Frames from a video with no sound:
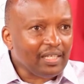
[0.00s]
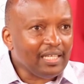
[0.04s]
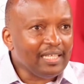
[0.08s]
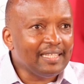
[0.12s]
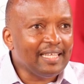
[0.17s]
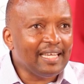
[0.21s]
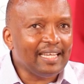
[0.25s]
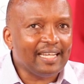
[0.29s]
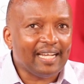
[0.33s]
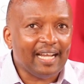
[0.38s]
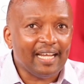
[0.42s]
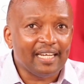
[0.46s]

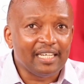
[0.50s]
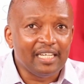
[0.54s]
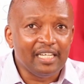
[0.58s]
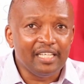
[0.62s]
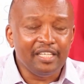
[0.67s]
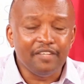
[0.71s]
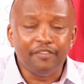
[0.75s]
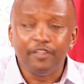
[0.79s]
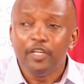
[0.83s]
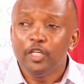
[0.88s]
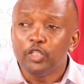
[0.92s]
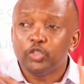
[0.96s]
they can
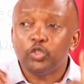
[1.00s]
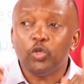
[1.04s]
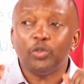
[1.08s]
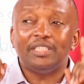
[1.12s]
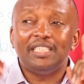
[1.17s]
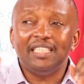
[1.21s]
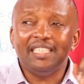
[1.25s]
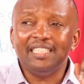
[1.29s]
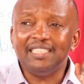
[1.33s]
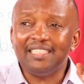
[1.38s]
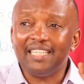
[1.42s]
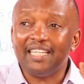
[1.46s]
live. So
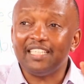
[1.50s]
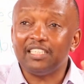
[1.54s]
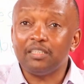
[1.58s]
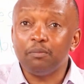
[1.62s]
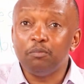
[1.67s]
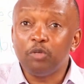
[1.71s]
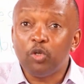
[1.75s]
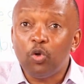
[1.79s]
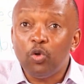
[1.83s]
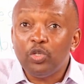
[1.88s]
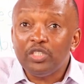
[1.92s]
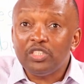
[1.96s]
Jesus,
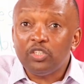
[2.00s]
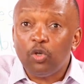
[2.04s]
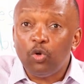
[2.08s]
because